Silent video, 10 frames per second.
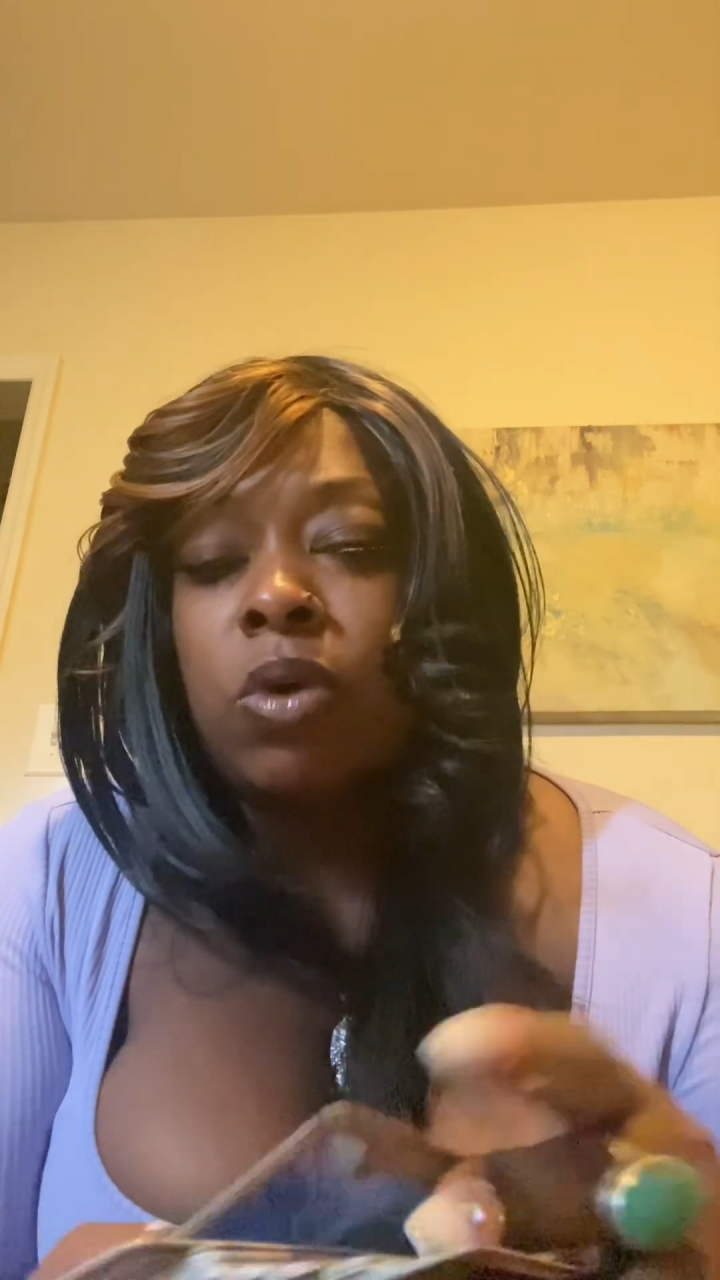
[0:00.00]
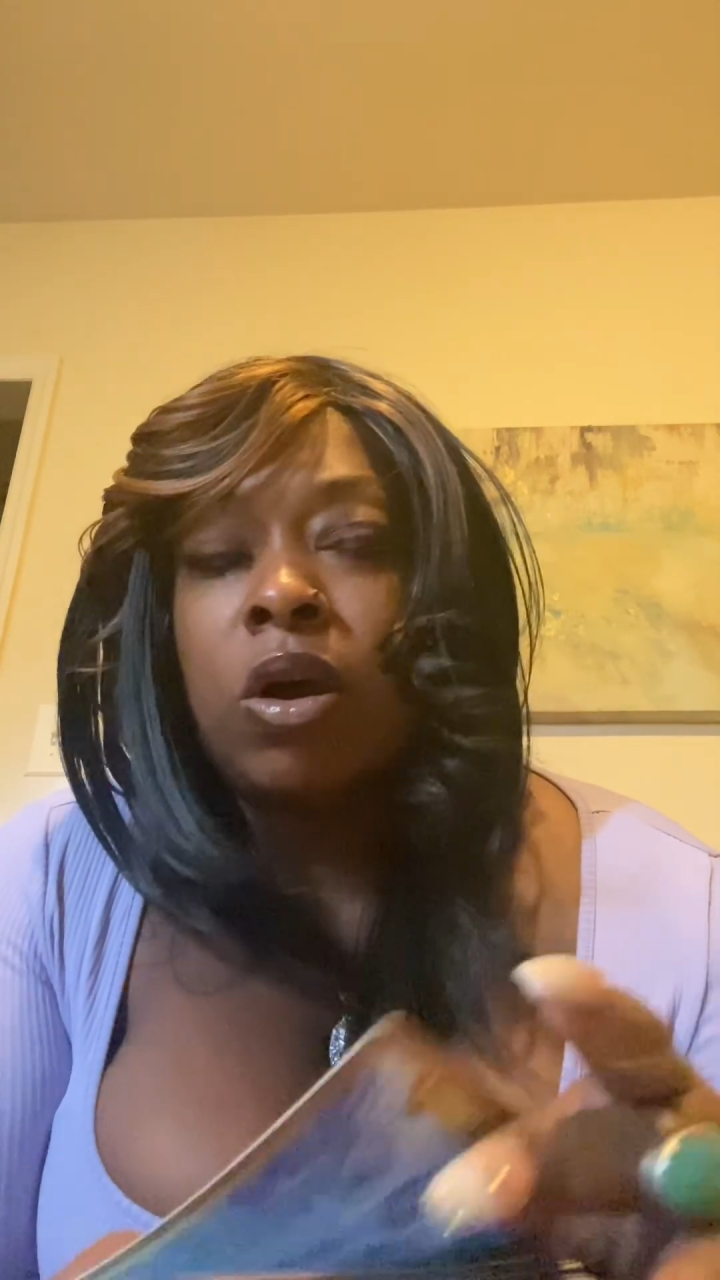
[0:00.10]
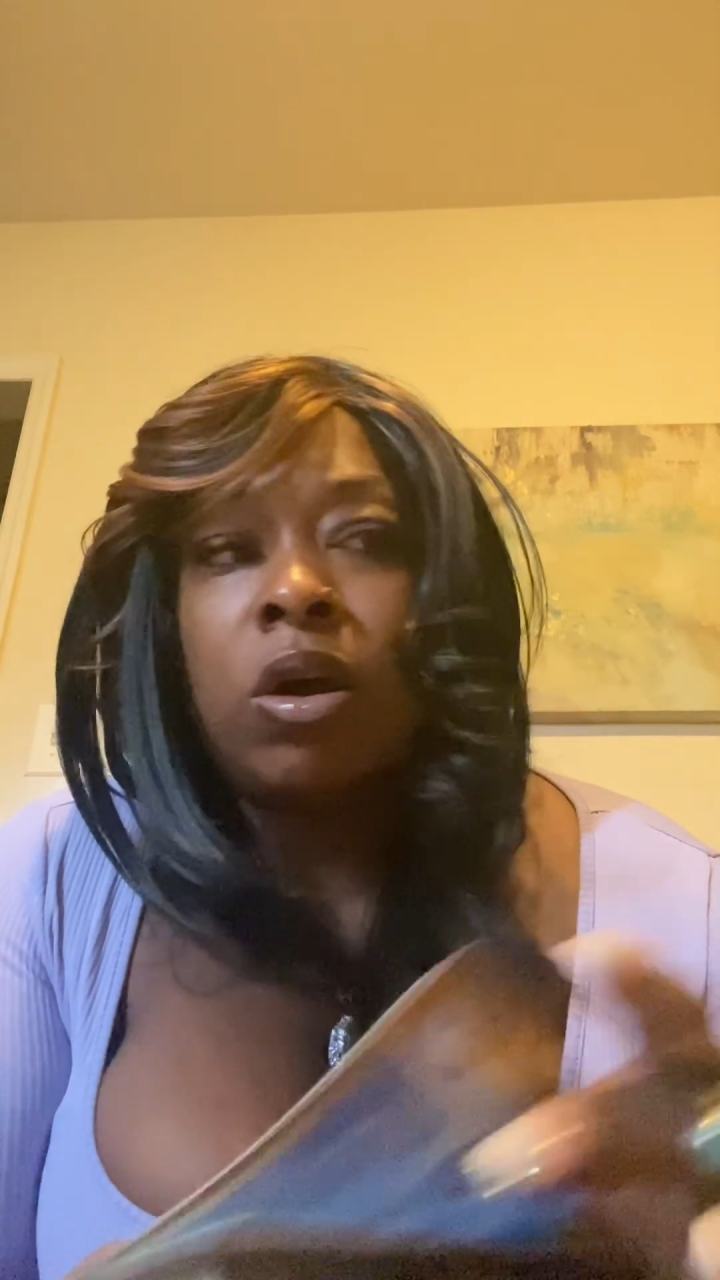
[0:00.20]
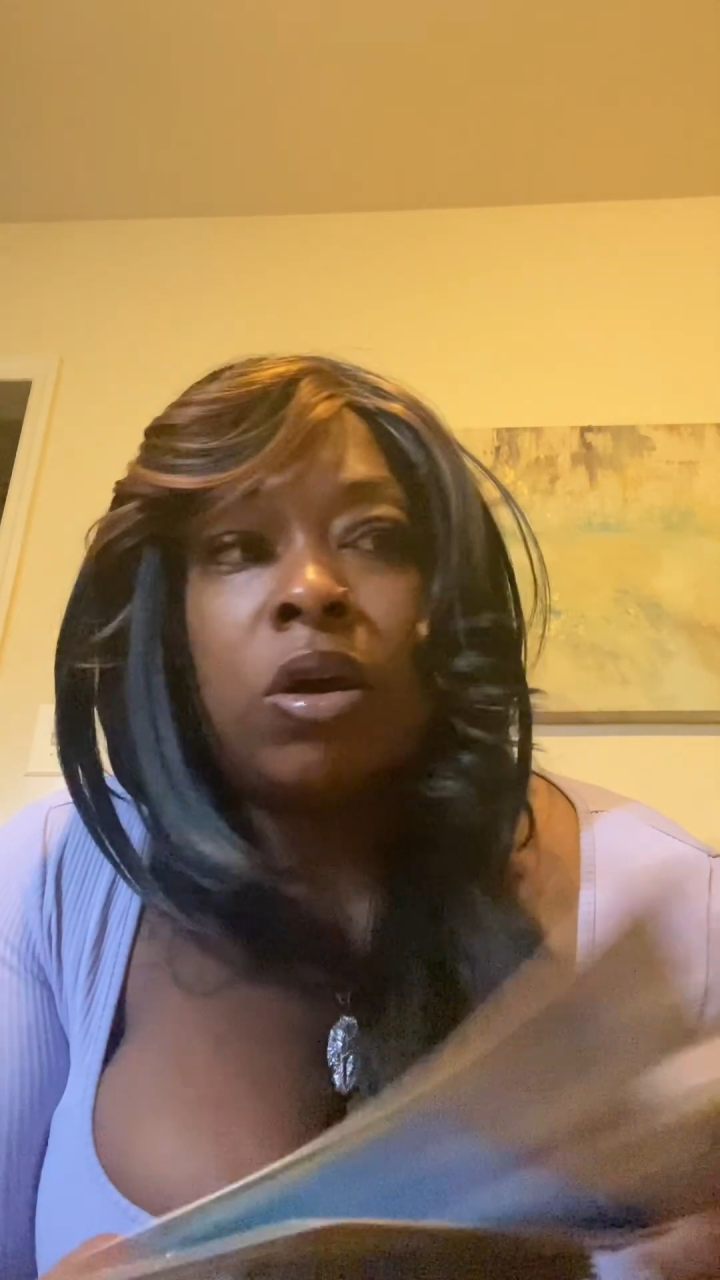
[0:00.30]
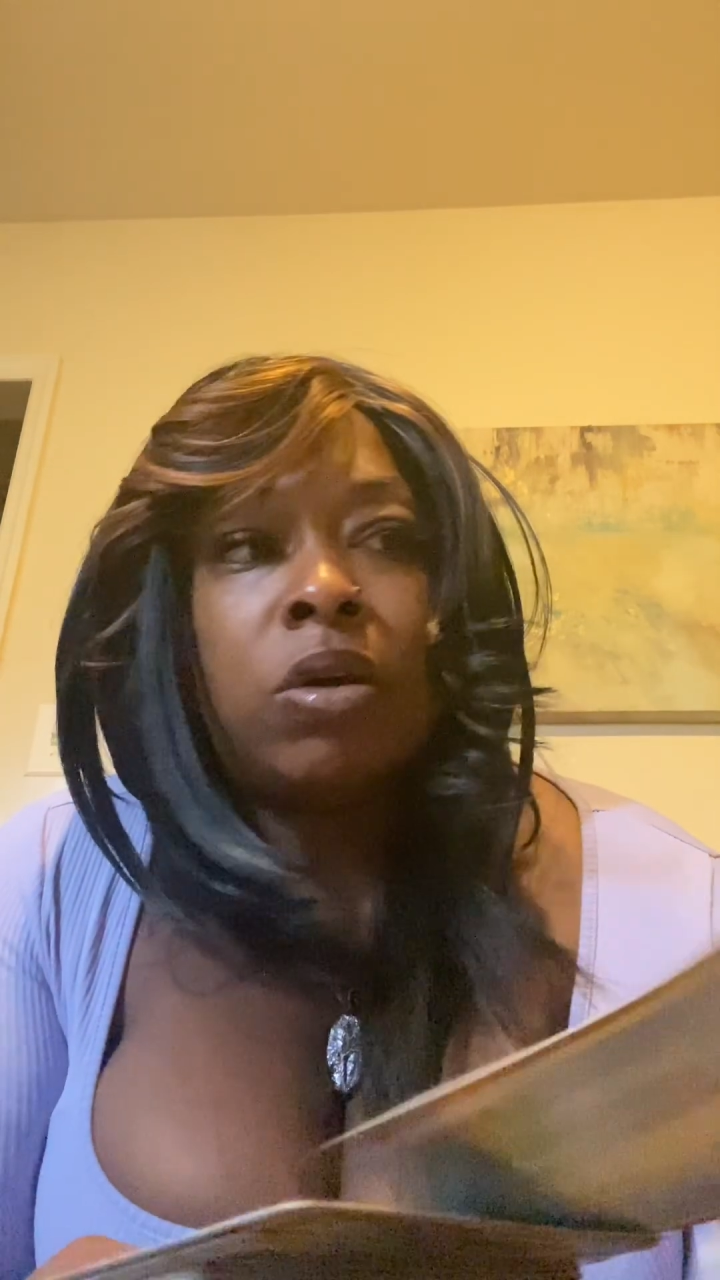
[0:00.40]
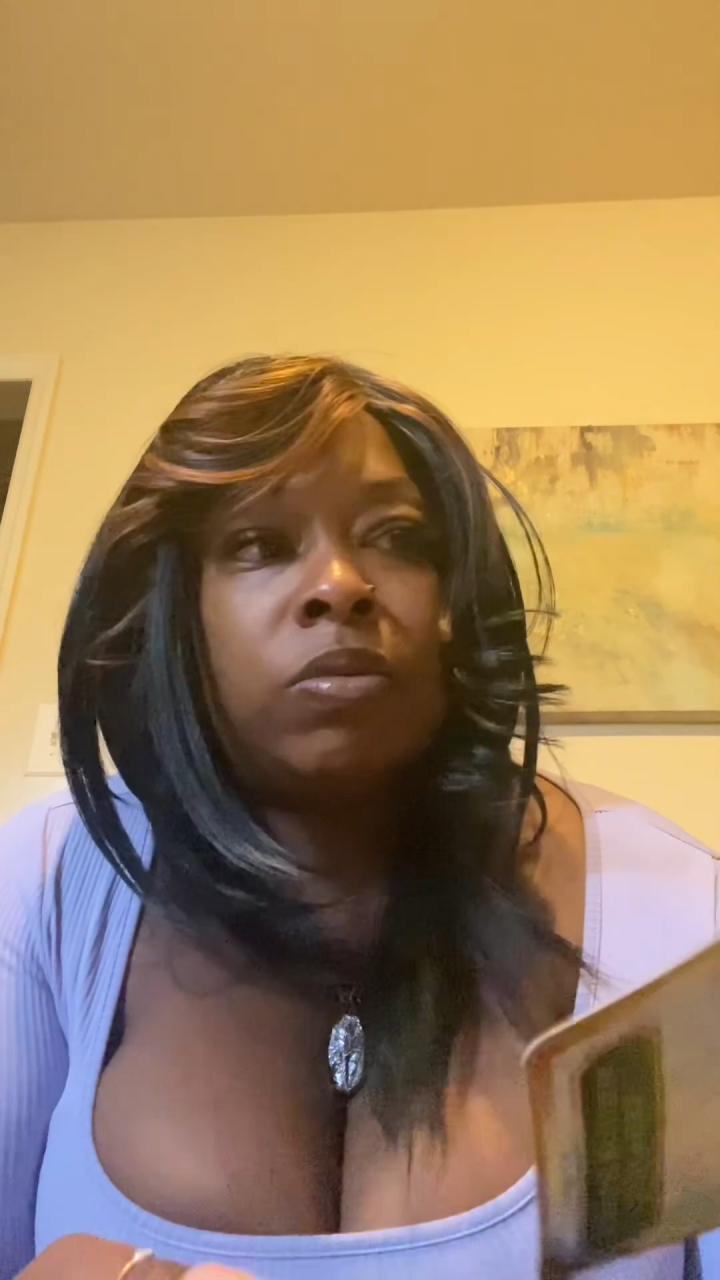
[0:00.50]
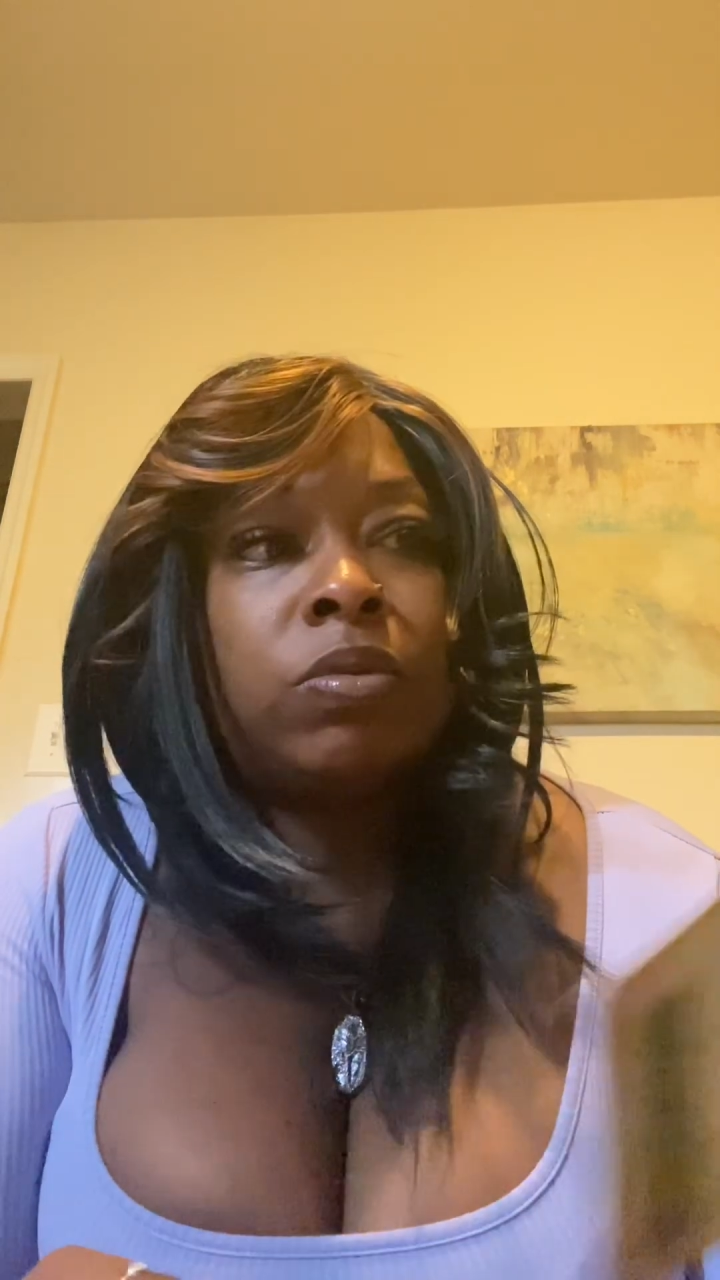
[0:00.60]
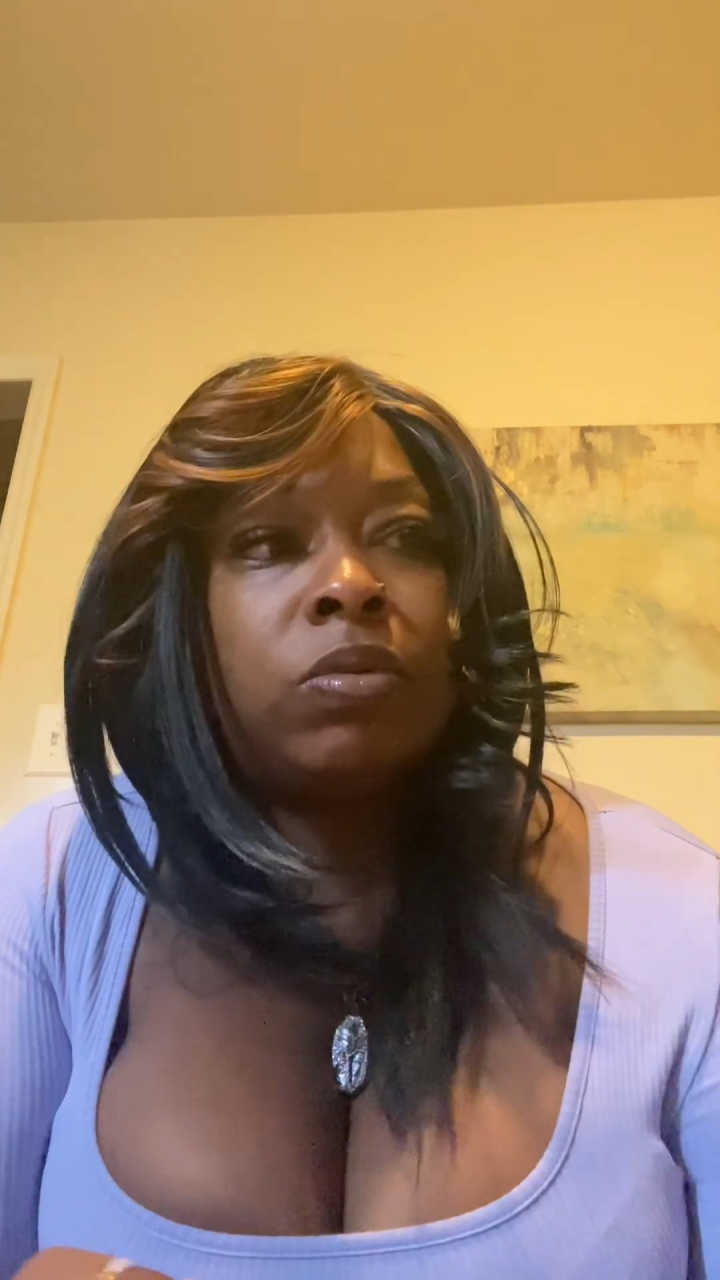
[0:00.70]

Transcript: uh,